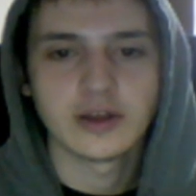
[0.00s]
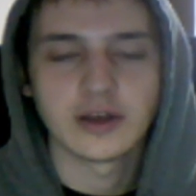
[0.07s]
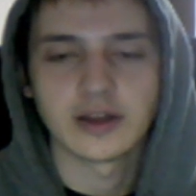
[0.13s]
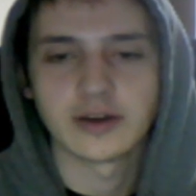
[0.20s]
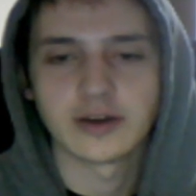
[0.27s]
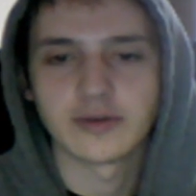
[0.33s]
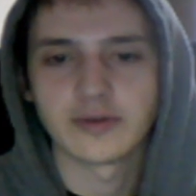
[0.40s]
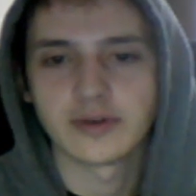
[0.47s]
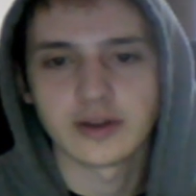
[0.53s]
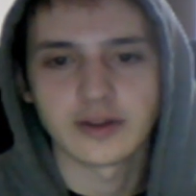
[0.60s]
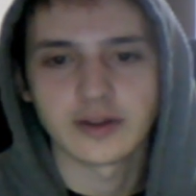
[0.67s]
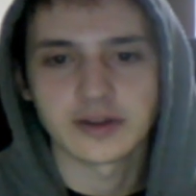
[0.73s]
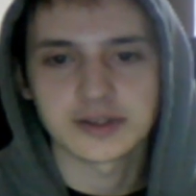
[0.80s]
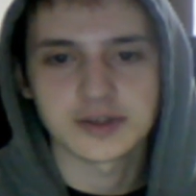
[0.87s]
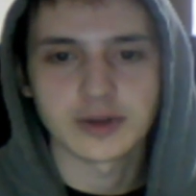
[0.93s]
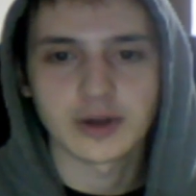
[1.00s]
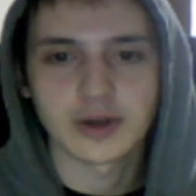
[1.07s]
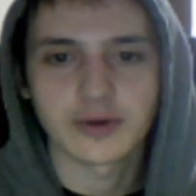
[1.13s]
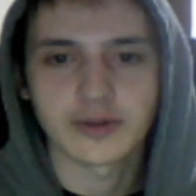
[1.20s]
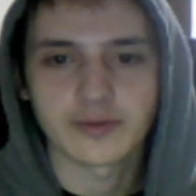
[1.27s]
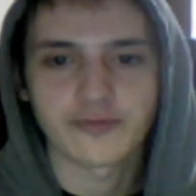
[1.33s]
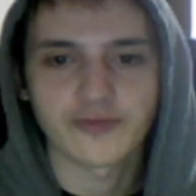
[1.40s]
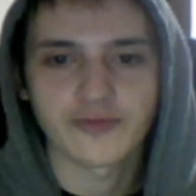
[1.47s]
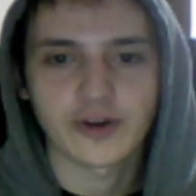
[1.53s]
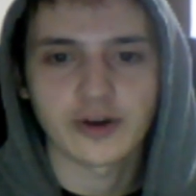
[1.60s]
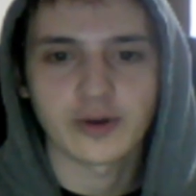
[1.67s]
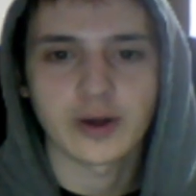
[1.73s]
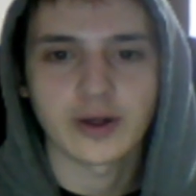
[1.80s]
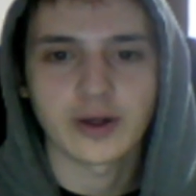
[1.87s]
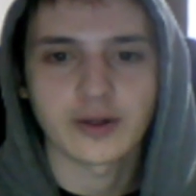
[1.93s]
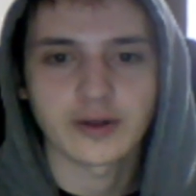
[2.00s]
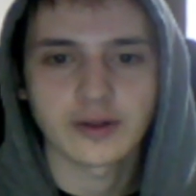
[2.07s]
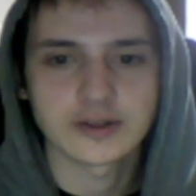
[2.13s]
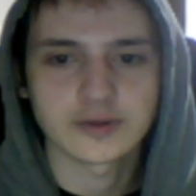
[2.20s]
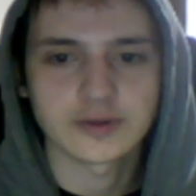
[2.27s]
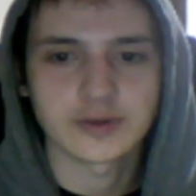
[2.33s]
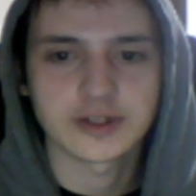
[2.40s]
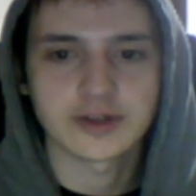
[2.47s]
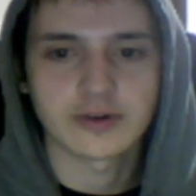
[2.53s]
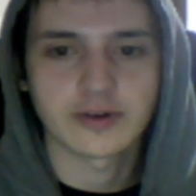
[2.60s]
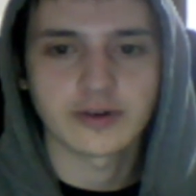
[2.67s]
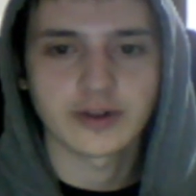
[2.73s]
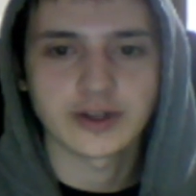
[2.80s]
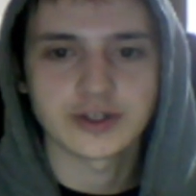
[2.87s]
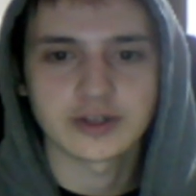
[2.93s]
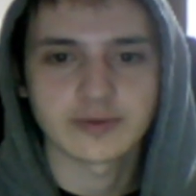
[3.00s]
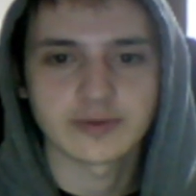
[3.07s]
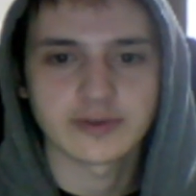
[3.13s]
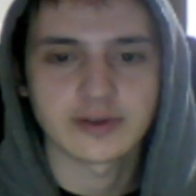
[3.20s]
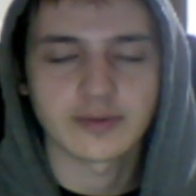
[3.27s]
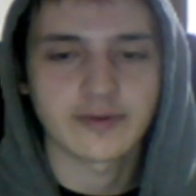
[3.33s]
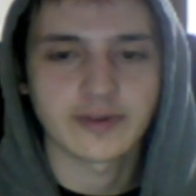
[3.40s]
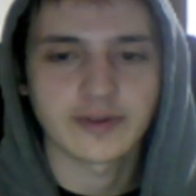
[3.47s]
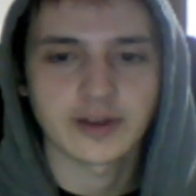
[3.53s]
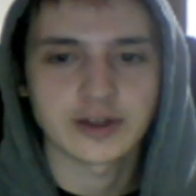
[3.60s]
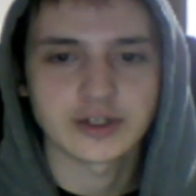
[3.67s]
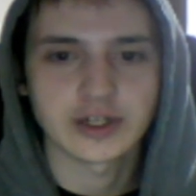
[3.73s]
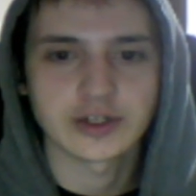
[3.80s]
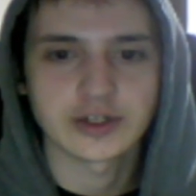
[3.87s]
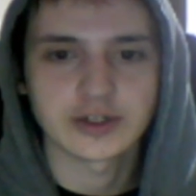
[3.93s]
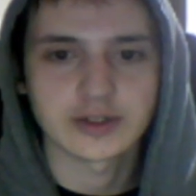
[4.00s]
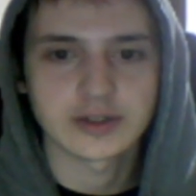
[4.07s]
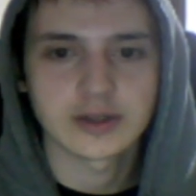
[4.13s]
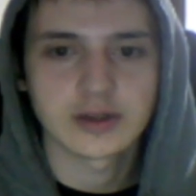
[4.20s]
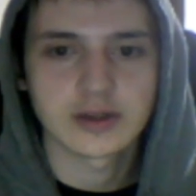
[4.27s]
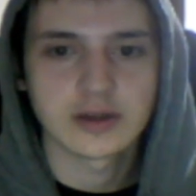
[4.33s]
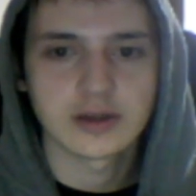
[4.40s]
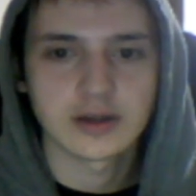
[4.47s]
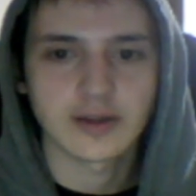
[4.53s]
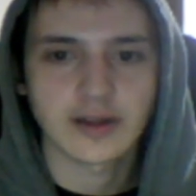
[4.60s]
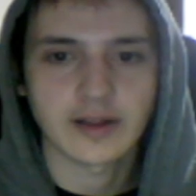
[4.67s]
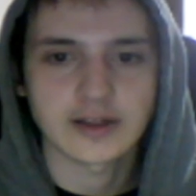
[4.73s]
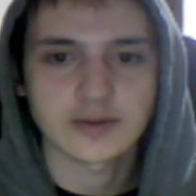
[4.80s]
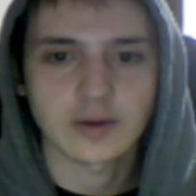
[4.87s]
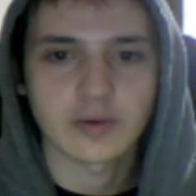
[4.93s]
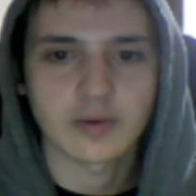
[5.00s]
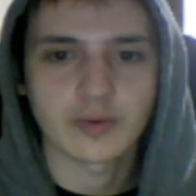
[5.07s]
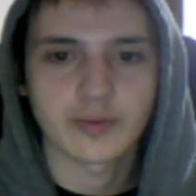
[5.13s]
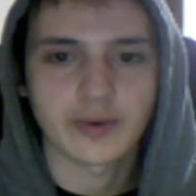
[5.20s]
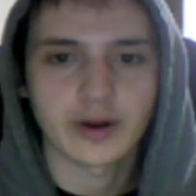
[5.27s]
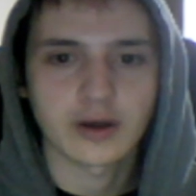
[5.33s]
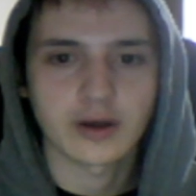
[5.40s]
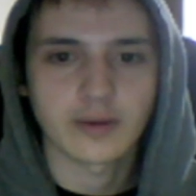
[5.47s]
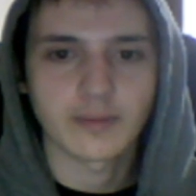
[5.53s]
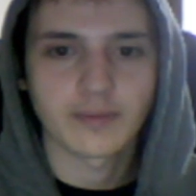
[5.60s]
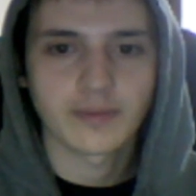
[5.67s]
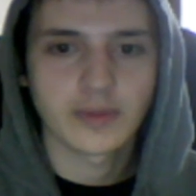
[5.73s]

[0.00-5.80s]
And unless you know them very well. Because once you're in a relationship with them, everything changes. And that's why people break up.